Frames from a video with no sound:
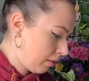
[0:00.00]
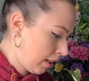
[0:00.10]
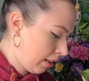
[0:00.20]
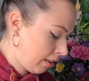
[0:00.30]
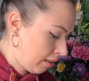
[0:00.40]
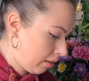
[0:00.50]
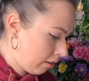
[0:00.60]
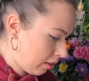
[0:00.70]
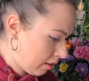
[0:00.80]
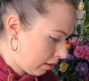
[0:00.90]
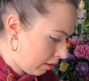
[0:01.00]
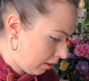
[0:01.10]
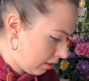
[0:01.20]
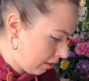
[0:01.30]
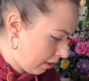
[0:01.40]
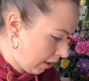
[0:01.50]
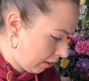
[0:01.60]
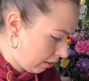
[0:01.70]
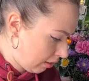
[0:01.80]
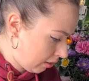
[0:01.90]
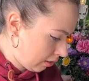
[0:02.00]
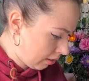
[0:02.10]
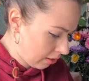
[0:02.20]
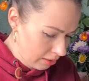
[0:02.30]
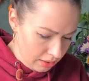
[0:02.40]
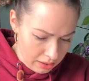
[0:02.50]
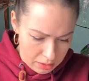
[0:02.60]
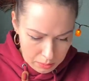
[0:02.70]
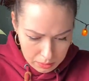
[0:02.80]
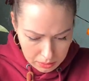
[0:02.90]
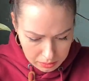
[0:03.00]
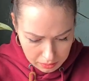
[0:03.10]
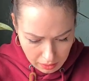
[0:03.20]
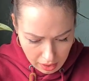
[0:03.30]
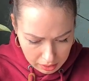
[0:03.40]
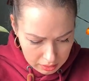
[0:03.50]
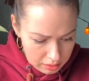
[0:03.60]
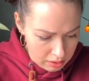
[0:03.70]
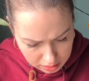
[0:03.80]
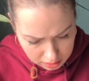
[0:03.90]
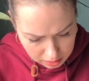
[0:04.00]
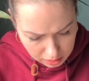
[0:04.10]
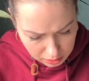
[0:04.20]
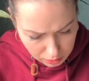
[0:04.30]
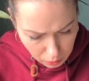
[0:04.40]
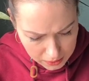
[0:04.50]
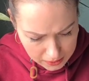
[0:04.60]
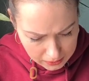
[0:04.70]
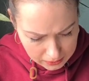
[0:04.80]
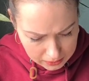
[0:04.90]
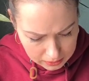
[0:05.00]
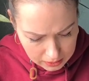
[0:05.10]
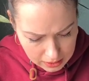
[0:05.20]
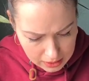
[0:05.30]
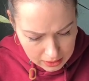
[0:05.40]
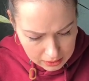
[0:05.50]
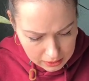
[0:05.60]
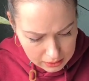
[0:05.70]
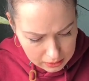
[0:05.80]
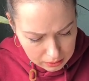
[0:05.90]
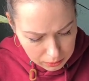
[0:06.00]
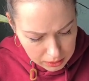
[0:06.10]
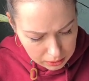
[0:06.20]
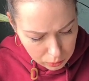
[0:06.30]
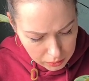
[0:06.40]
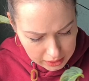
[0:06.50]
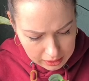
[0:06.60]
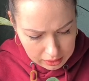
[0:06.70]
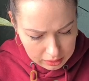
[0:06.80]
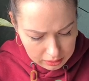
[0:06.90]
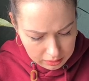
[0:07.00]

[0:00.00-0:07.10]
Okay, thank God it's at least dead. Let's put you, blah. Disgusting. This is so disgusting.